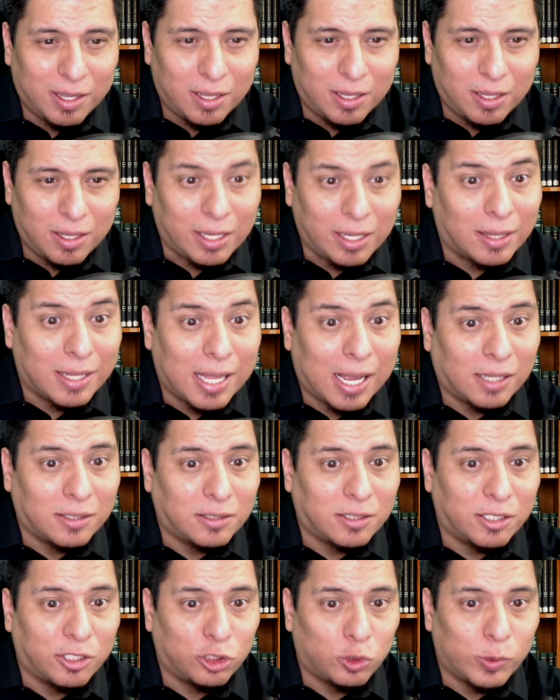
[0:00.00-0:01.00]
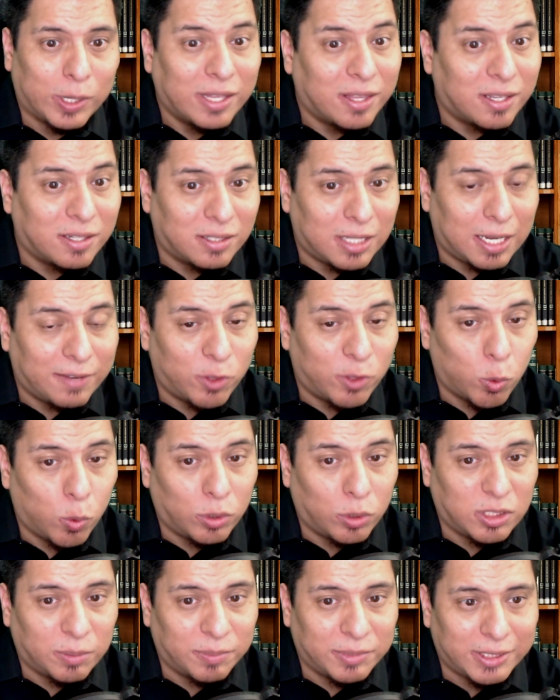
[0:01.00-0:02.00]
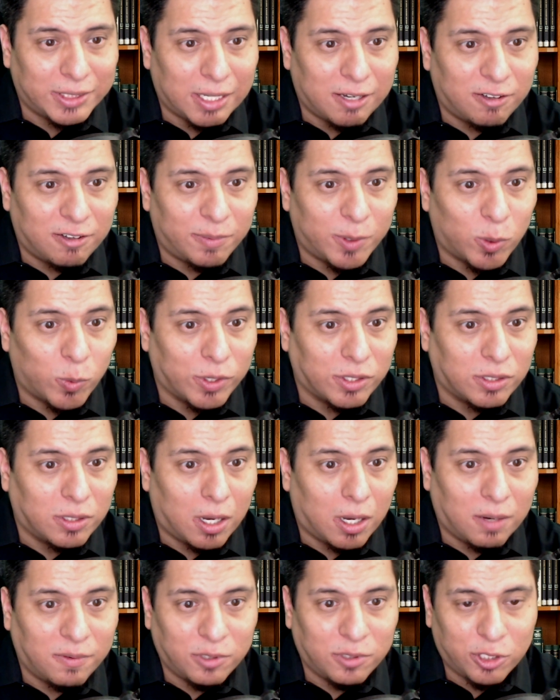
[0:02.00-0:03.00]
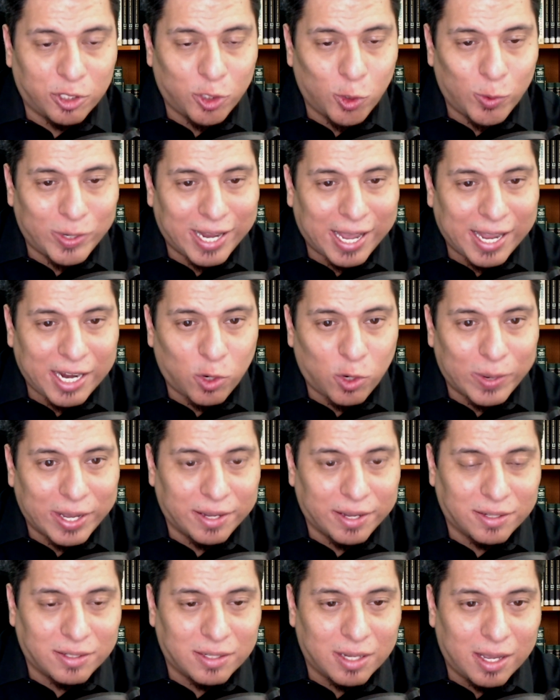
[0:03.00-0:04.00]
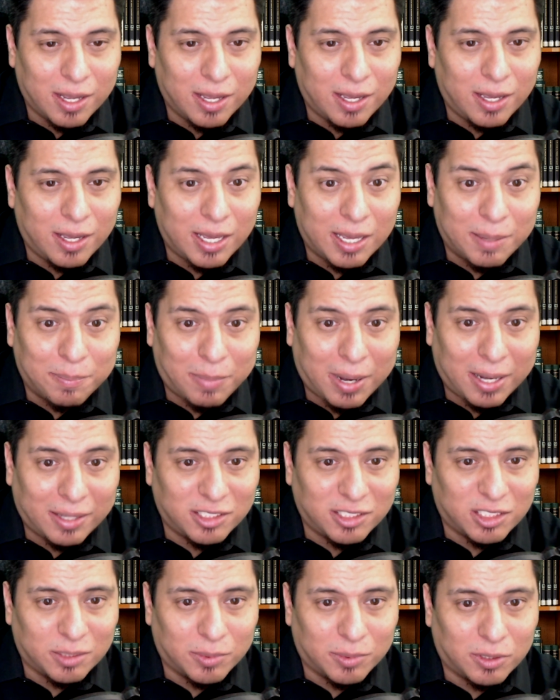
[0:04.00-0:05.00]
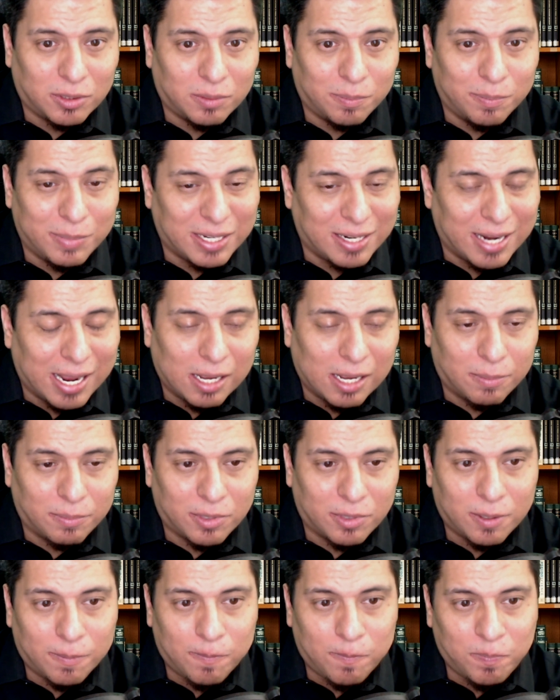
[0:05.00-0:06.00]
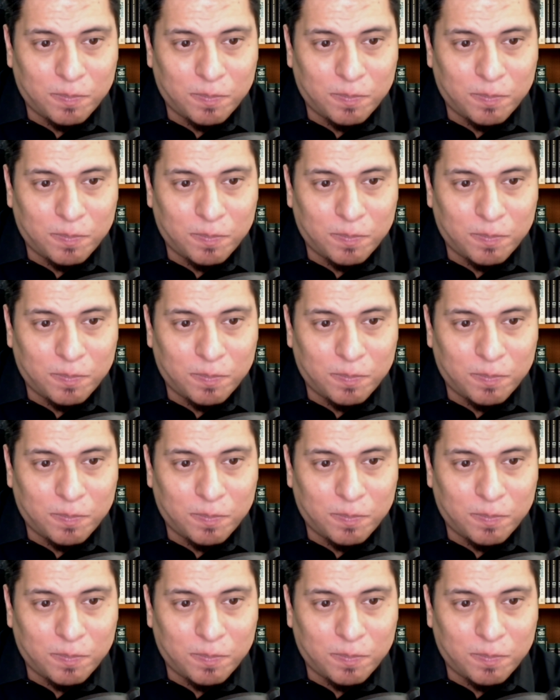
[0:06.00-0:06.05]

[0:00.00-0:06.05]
He lacks the strength to save the world himself, but resolves to do it anyways. Impossible be damned.